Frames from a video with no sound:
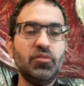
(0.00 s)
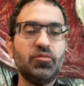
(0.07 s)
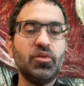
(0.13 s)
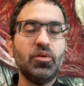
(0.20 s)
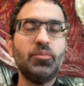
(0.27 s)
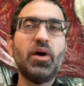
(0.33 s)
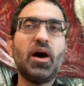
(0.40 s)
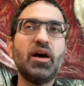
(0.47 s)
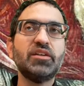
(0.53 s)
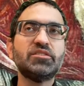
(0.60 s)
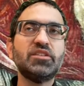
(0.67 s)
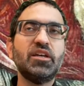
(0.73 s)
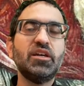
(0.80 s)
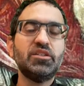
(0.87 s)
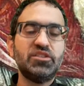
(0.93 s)
From
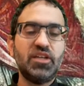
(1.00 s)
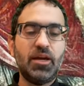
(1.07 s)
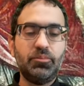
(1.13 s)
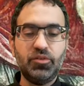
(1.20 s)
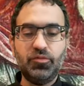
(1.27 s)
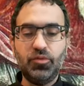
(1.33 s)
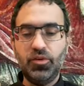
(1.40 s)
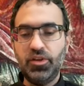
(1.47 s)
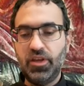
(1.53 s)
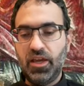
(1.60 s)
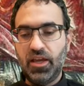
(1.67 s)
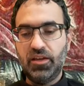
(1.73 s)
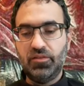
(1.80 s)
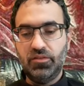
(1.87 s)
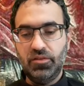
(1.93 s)
Isaiah chapter
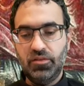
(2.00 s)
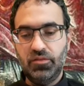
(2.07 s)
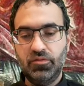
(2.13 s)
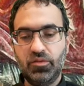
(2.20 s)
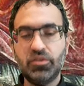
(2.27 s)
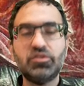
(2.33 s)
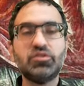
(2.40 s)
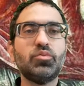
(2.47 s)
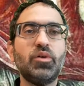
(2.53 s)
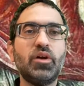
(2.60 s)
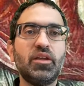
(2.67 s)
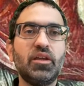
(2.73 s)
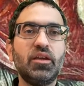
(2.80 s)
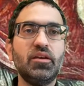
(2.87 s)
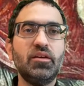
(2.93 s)
48, verse
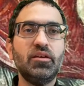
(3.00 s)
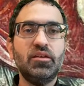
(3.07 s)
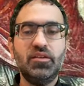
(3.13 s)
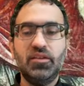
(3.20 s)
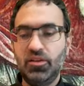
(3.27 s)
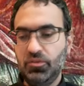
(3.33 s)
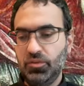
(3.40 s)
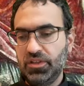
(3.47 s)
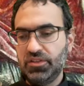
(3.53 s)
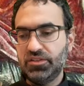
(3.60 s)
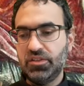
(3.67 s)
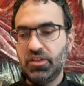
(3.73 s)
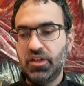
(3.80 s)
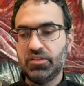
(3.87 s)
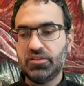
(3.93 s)
20, it
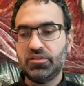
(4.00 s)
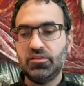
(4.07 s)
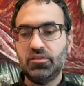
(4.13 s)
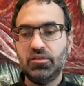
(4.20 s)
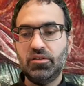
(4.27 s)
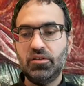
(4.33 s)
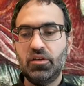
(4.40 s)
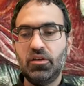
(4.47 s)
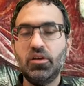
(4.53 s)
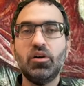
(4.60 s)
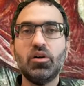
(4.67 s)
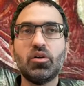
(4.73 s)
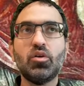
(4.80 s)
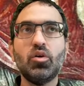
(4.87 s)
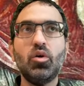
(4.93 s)
reads this:
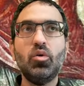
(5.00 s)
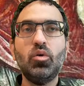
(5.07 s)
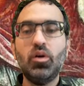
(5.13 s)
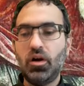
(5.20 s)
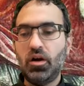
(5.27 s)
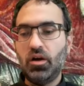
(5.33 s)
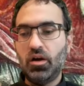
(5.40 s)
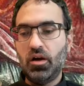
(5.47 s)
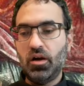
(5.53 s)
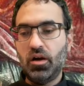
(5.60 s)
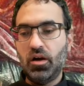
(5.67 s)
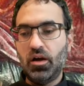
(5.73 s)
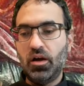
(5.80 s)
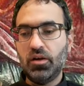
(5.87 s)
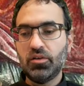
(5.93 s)
Go
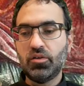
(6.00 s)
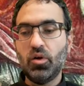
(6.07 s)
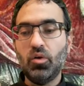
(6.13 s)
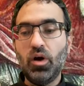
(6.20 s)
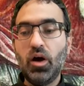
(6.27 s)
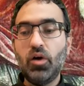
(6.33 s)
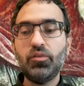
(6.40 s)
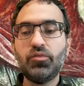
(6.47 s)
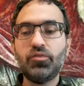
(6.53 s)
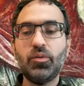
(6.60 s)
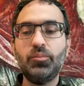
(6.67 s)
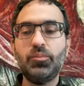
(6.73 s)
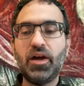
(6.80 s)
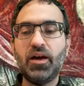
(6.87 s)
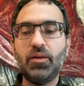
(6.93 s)
out
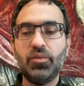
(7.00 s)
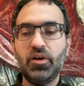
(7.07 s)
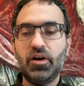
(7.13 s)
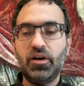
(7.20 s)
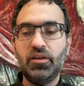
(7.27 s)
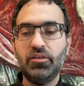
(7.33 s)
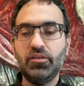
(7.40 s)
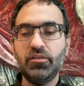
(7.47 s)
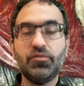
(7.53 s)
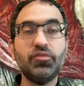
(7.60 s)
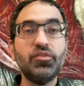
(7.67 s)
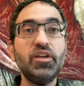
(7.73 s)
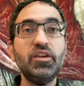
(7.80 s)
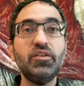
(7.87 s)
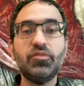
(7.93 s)
from Babylon,
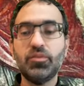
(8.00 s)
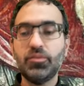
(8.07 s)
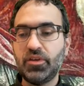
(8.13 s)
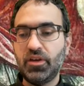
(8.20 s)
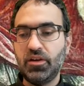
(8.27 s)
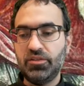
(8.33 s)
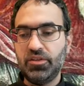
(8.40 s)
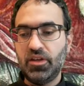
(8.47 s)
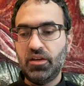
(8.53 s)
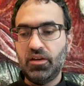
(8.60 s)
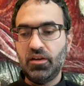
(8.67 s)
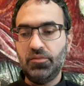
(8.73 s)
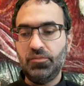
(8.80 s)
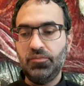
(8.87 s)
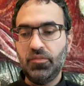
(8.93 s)
flee from
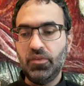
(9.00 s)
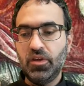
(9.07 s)
Chaldea.